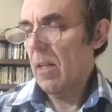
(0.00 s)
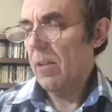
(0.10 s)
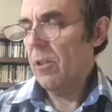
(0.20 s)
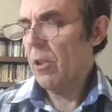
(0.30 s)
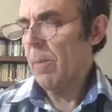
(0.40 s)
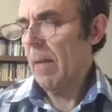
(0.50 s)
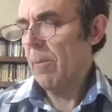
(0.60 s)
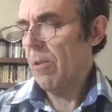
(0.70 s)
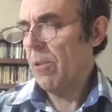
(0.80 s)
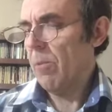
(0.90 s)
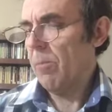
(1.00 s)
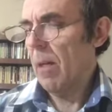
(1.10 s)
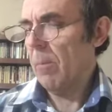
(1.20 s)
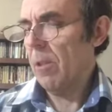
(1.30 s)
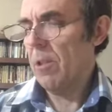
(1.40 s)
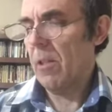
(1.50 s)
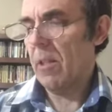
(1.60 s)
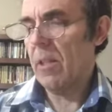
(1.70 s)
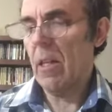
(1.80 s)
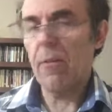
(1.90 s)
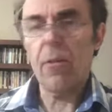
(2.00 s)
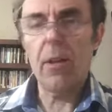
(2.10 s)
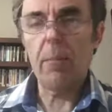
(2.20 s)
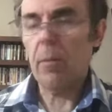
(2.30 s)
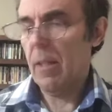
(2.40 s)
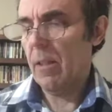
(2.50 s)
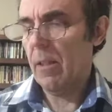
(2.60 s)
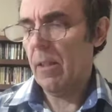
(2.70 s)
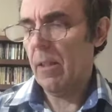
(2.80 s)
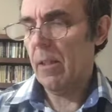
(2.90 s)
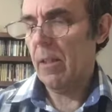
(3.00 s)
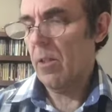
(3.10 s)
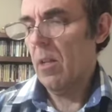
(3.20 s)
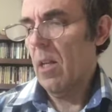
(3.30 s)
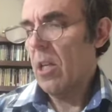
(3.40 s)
Newspapers soon published the discovery in plainer words.